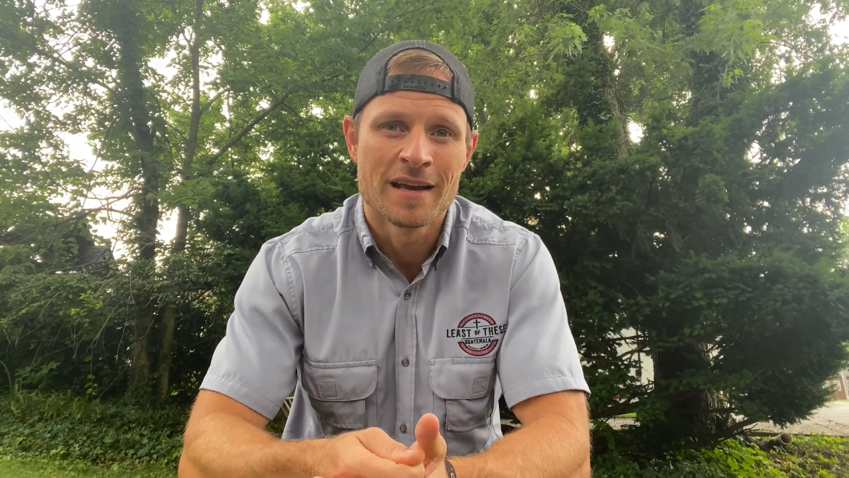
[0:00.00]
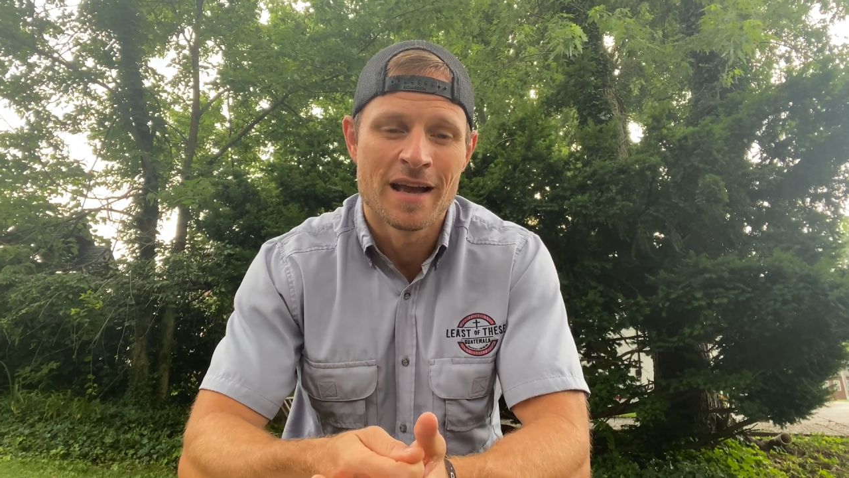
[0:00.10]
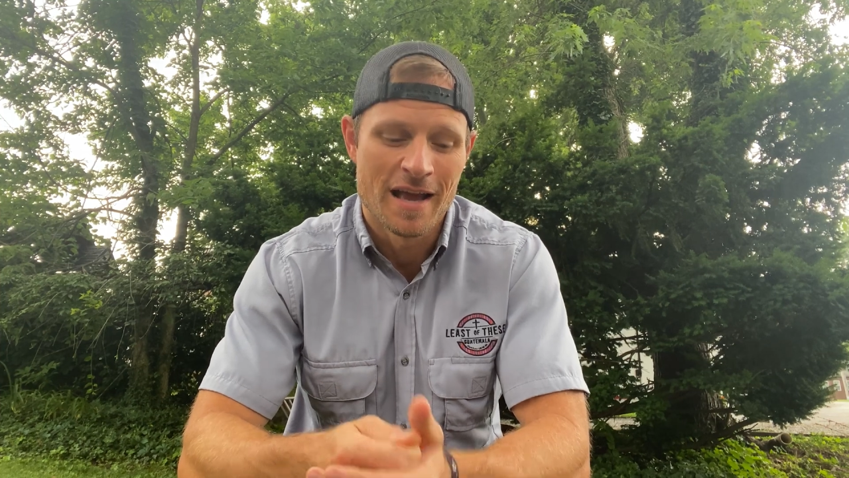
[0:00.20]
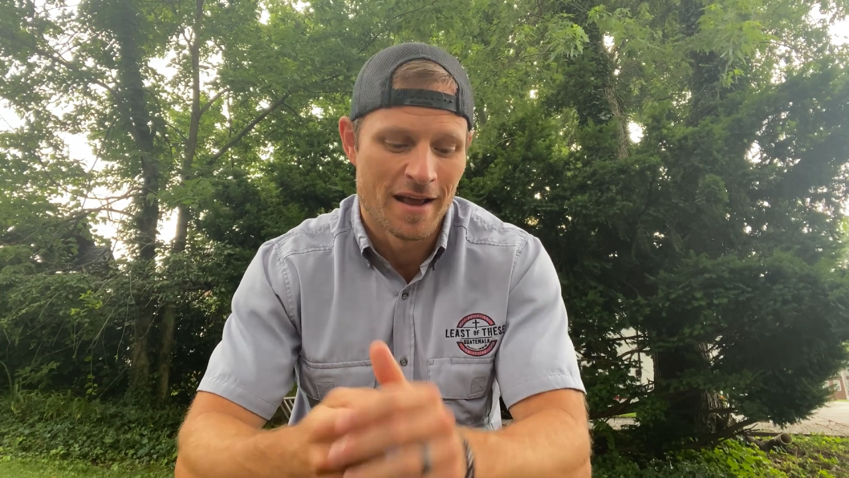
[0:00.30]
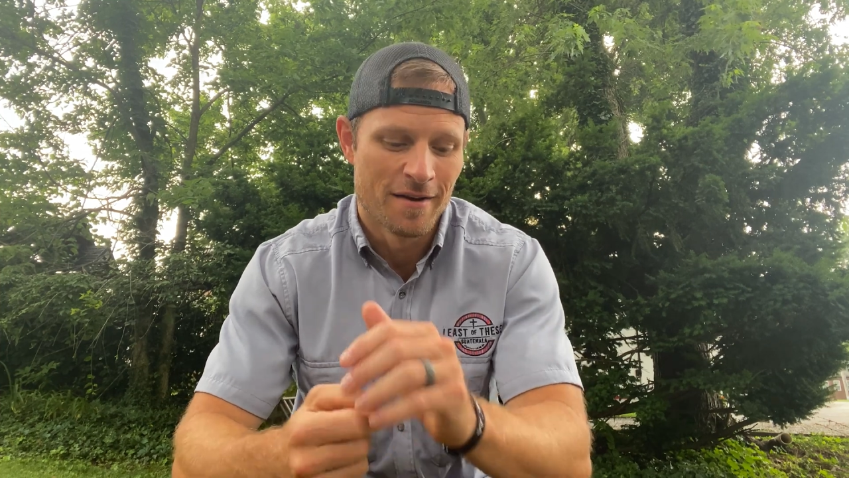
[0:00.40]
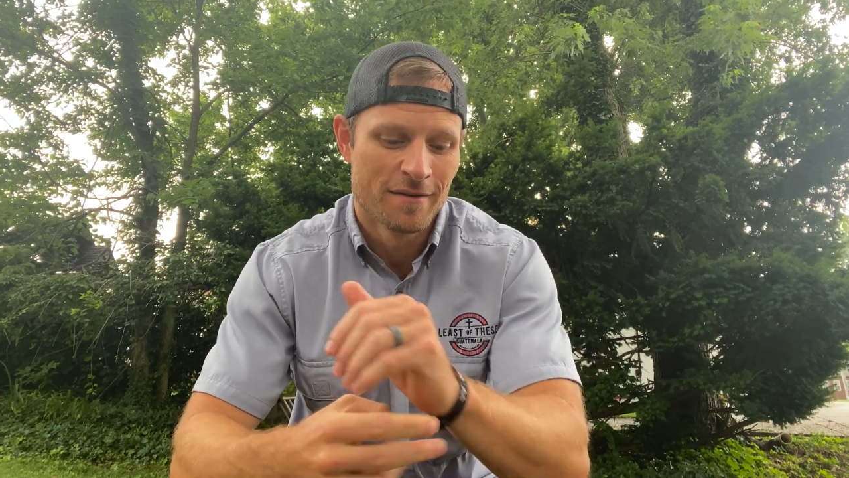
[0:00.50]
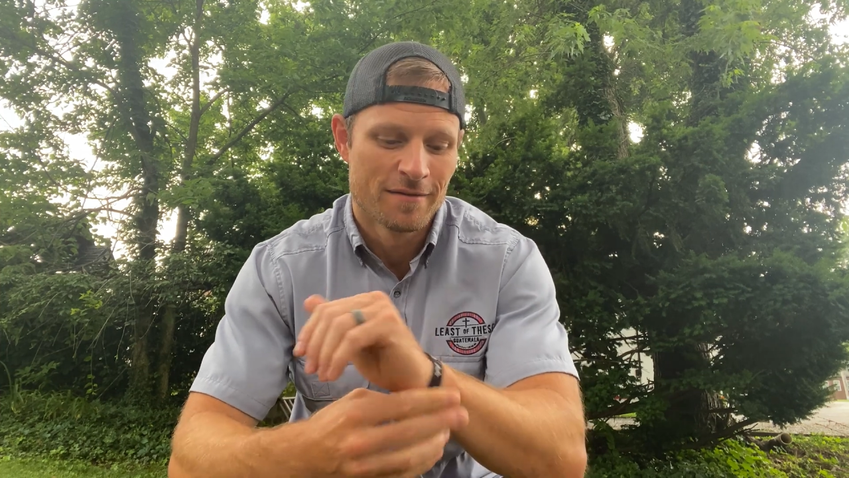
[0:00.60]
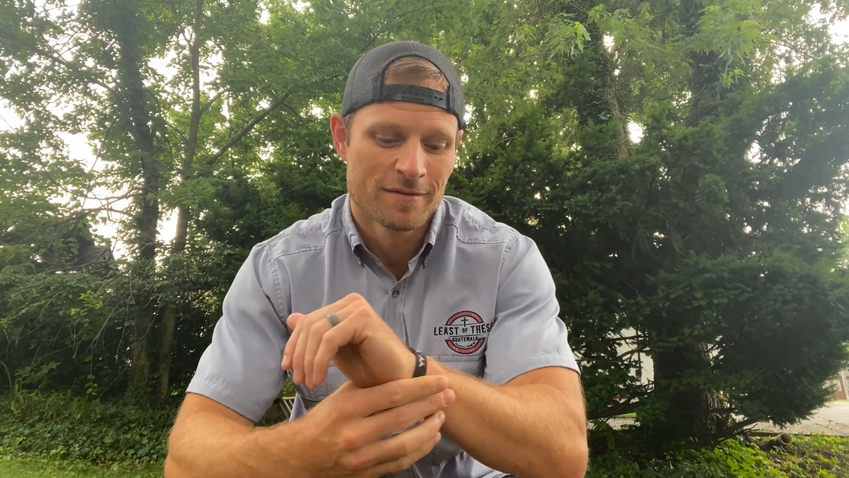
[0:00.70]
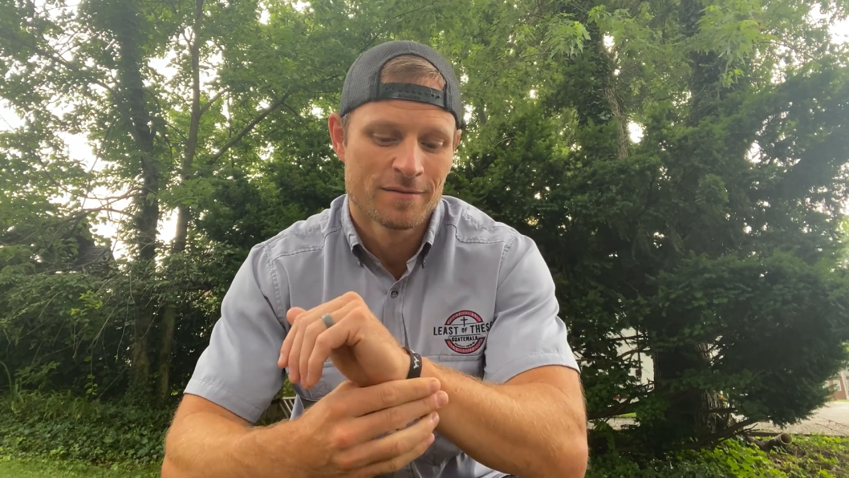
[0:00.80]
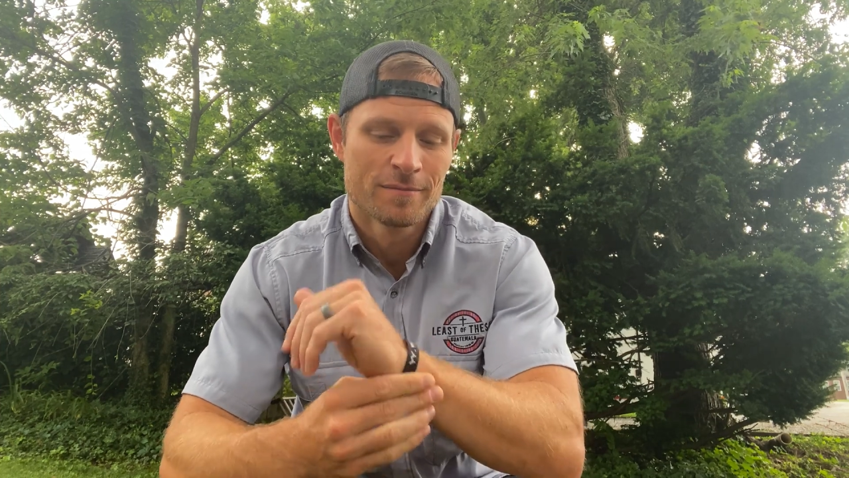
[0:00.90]
And
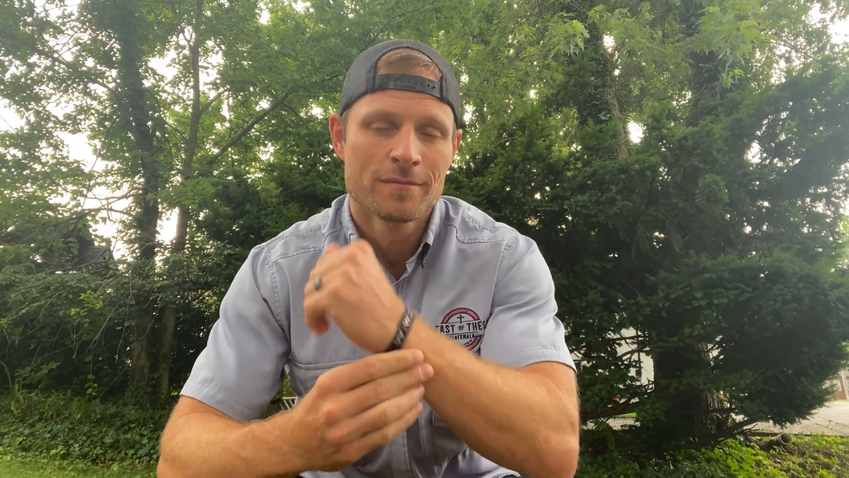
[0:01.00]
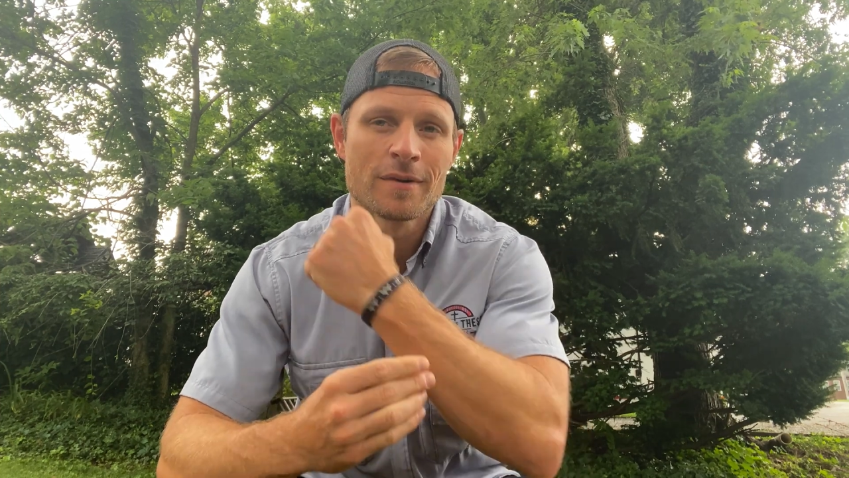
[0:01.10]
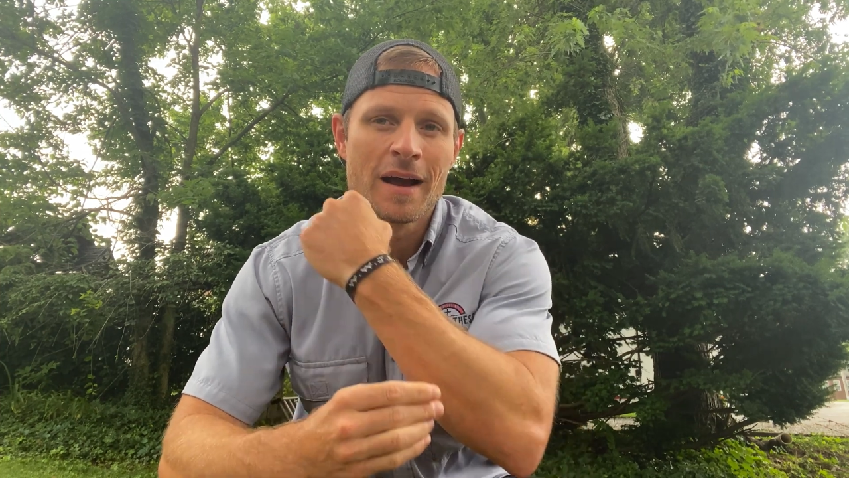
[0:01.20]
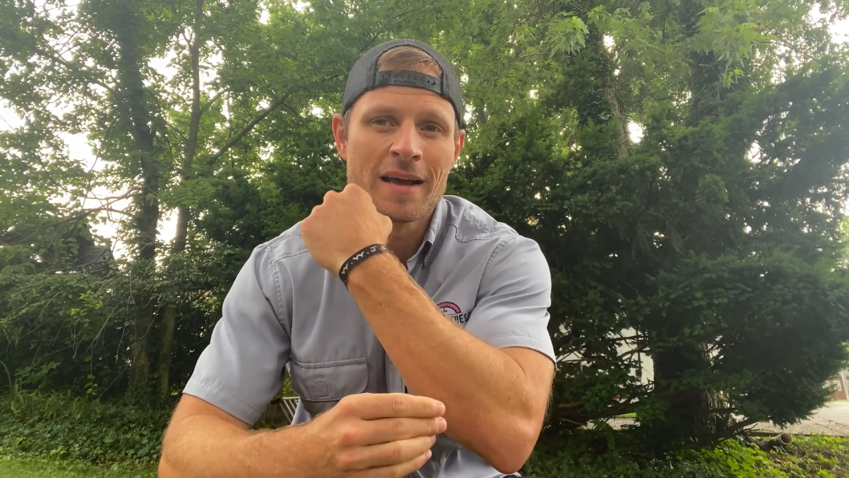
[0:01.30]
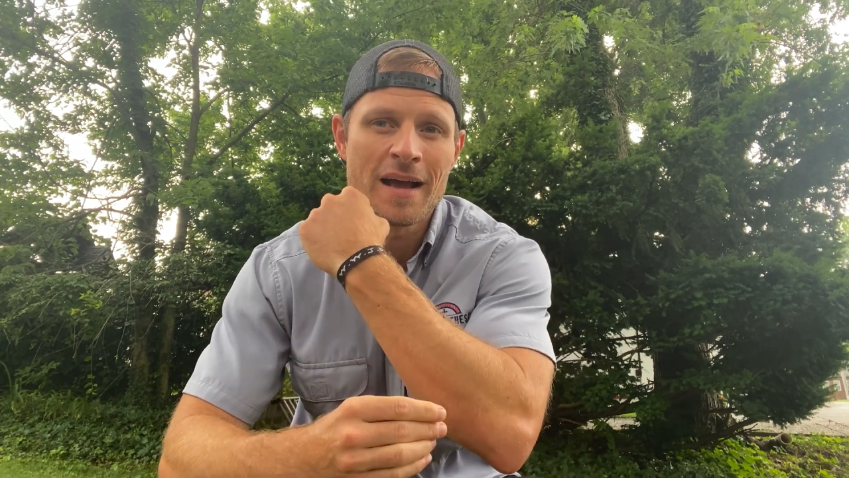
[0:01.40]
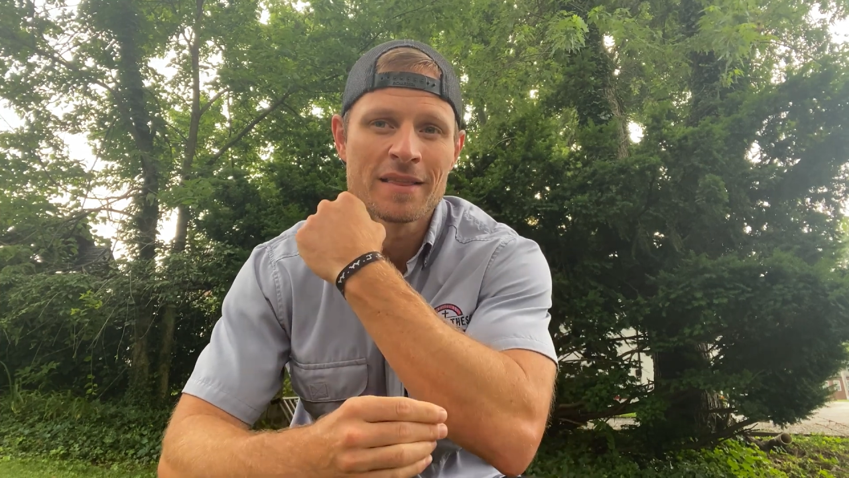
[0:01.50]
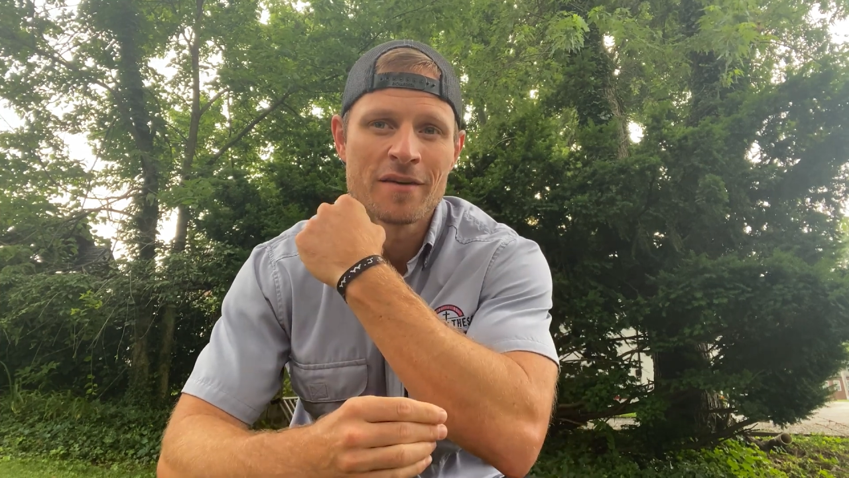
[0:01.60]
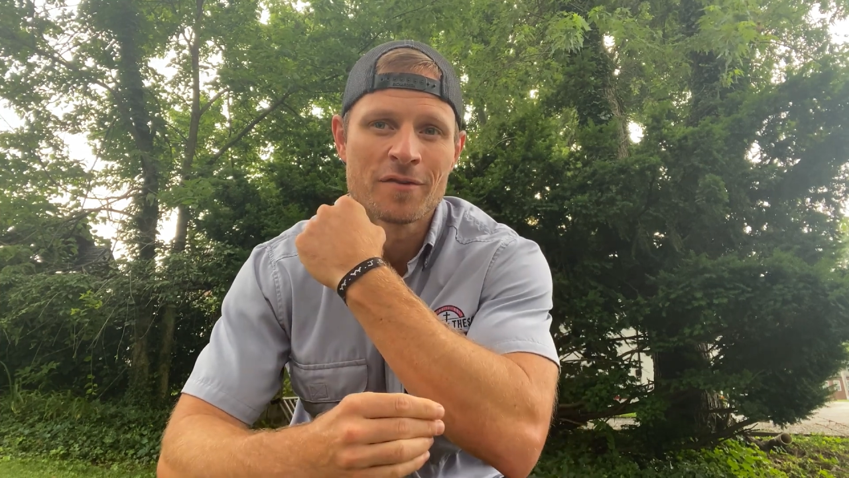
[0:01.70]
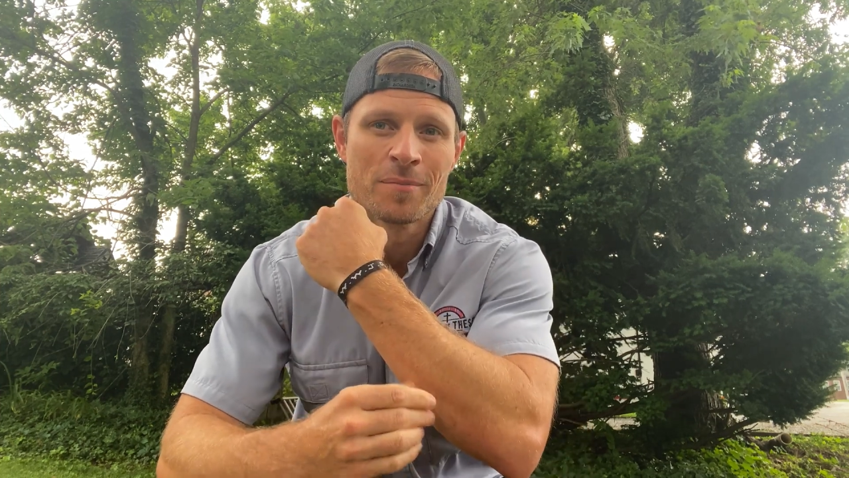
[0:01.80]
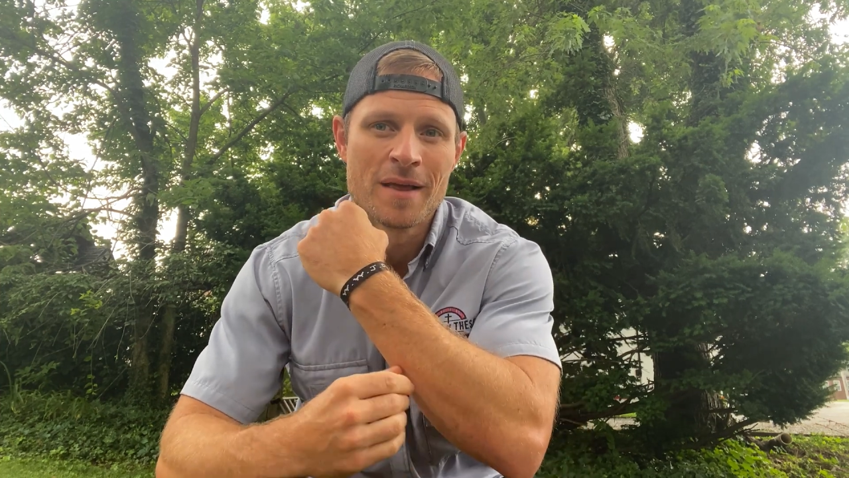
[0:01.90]
I got
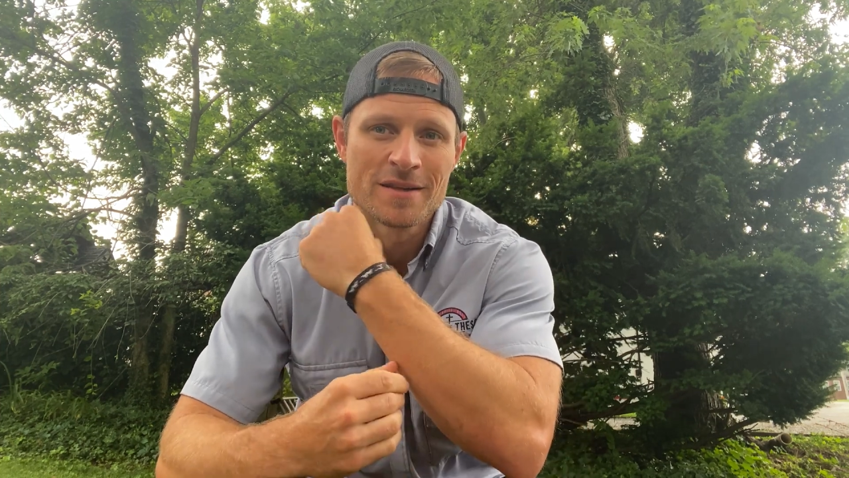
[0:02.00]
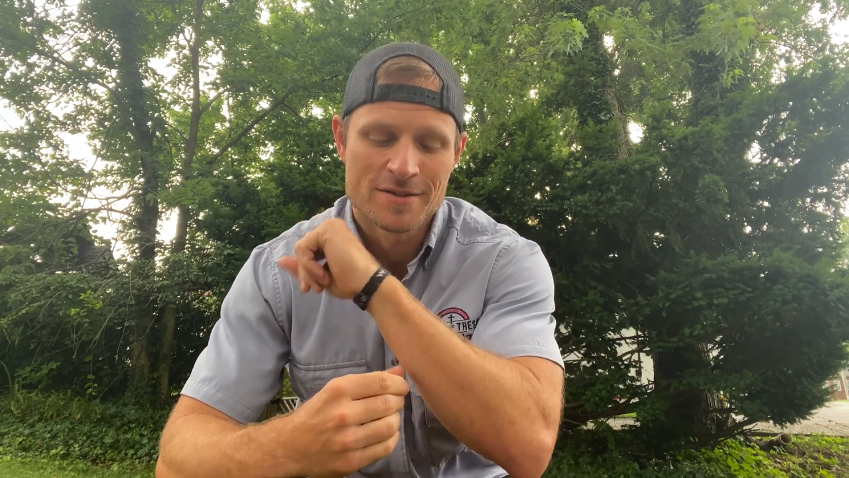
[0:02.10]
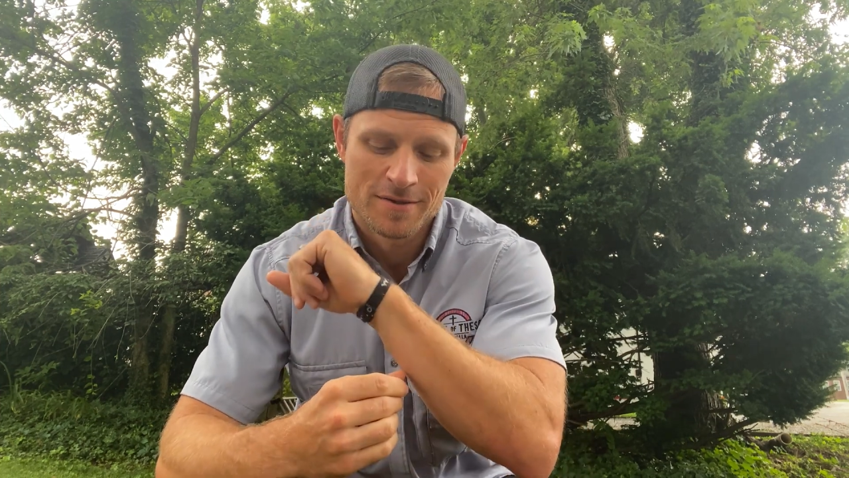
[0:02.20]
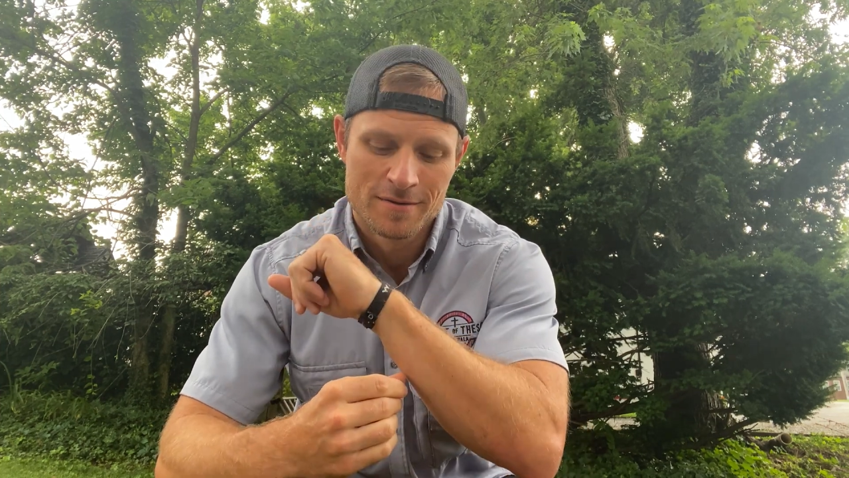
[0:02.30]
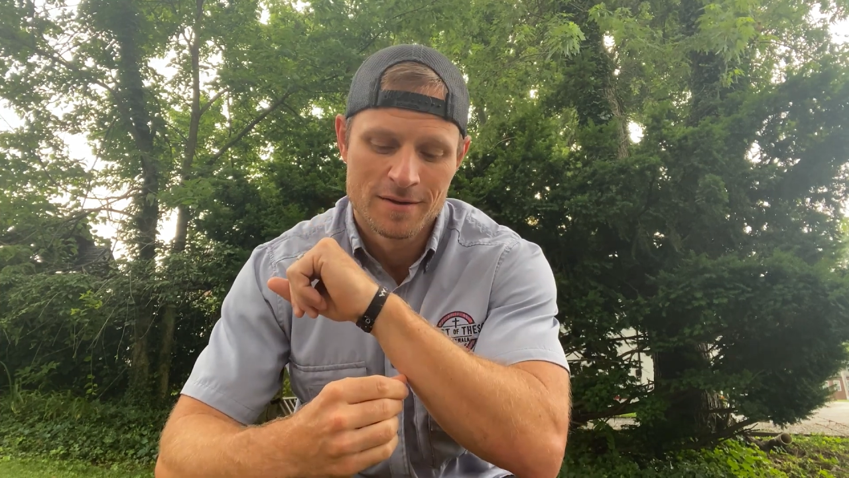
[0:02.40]
that from this.